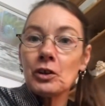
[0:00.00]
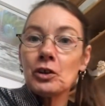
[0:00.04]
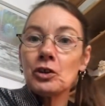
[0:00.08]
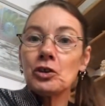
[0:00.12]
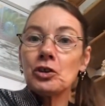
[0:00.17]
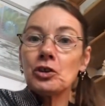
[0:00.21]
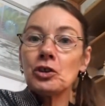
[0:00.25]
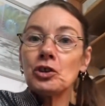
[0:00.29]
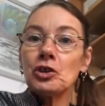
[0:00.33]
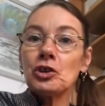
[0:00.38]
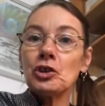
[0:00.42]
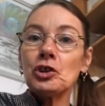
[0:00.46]

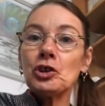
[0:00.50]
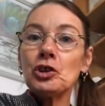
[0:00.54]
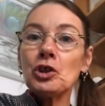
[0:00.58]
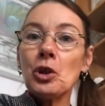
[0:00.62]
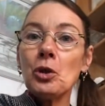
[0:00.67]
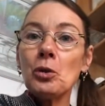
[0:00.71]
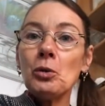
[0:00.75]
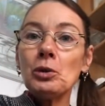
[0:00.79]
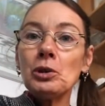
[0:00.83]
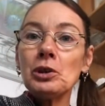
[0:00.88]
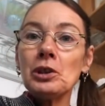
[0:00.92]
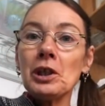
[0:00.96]
to
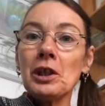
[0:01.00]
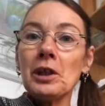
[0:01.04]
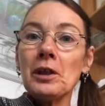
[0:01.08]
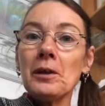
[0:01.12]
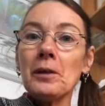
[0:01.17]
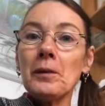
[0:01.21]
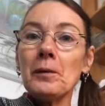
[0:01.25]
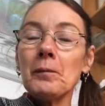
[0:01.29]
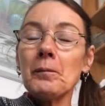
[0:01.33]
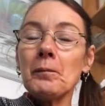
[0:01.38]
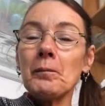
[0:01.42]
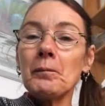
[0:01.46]
shoulder,
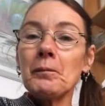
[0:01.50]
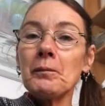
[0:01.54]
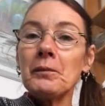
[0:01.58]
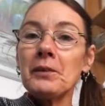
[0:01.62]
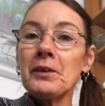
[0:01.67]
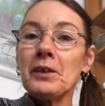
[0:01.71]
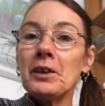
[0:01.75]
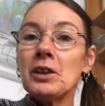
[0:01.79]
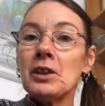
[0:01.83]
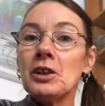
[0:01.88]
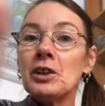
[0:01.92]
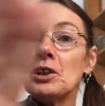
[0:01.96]

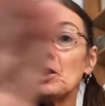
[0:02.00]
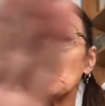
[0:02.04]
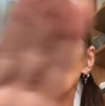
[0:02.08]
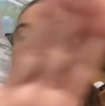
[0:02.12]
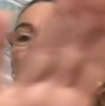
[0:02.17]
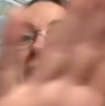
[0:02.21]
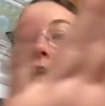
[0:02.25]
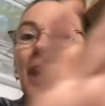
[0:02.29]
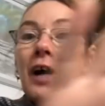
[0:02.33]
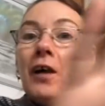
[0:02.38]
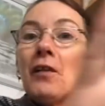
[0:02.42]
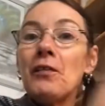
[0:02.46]

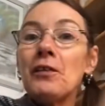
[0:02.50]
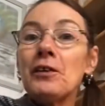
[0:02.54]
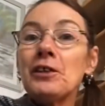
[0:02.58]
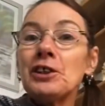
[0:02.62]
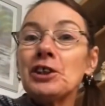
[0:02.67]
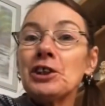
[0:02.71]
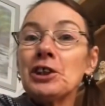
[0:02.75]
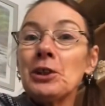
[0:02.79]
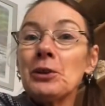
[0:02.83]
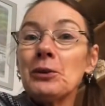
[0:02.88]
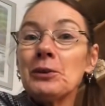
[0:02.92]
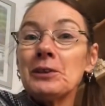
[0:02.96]
to other
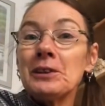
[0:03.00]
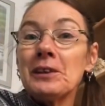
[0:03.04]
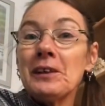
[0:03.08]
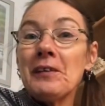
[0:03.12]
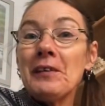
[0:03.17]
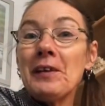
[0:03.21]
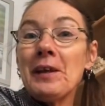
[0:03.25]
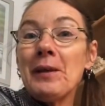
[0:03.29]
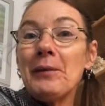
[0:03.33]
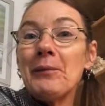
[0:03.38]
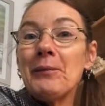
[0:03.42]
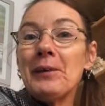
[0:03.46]
shoulder,
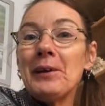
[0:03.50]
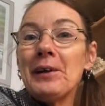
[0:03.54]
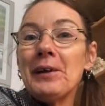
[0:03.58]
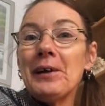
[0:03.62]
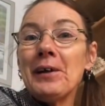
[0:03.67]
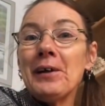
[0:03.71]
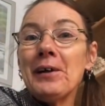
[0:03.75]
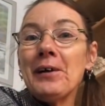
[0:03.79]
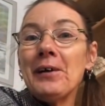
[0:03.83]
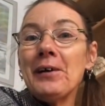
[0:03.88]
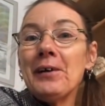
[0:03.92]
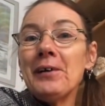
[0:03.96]
there we
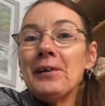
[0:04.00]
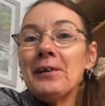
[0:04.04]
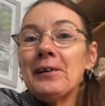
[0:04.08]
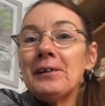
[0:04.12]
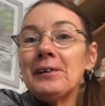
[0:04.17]
are,